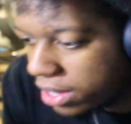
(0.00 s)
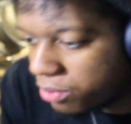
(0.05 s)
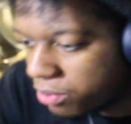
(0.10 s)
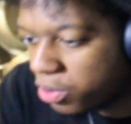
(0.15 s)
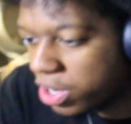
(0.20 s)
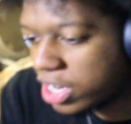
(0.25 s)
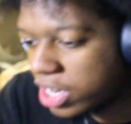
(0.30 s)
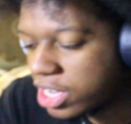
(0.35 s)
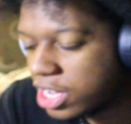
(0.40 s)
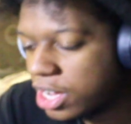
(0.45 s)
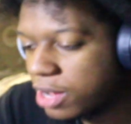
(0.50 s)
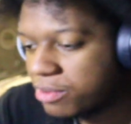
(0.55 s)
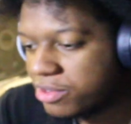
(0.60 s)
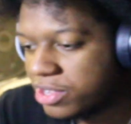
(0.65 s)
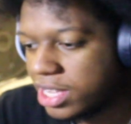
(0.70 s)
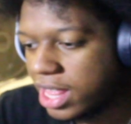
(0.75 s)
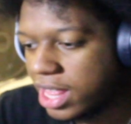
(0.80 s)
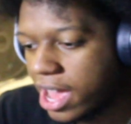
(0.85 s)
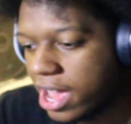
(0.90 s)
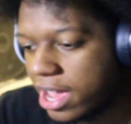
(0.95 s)
When it comes
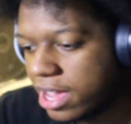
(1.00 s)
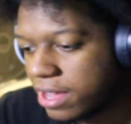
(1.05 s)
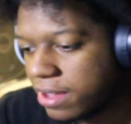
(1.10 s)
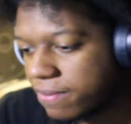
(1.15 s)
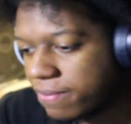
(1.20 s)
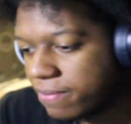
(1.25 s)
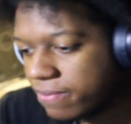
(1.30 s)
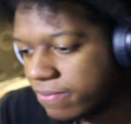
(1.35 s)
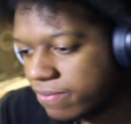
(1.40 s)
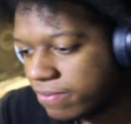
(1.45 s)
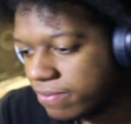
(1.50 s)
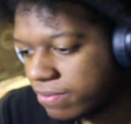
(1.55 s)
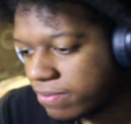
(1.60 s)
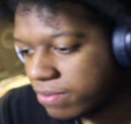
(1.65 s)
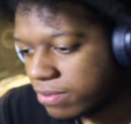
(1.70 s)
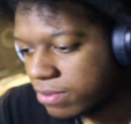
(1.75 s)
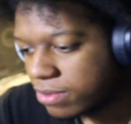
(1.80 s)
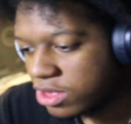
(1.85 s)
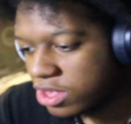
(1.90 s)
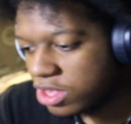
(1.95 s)
to like
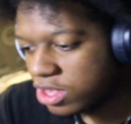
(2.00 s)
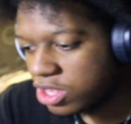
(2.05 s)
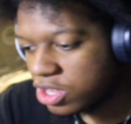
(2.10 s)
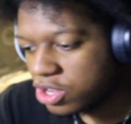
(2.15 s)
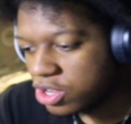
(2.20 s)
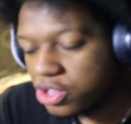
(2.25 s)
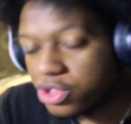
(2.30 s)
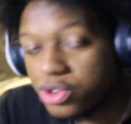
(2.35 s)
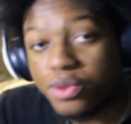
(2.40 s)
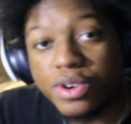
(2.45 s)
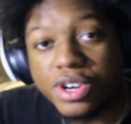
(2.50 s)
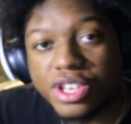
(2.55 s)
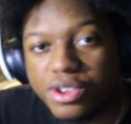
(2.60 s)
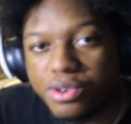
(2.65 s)
doing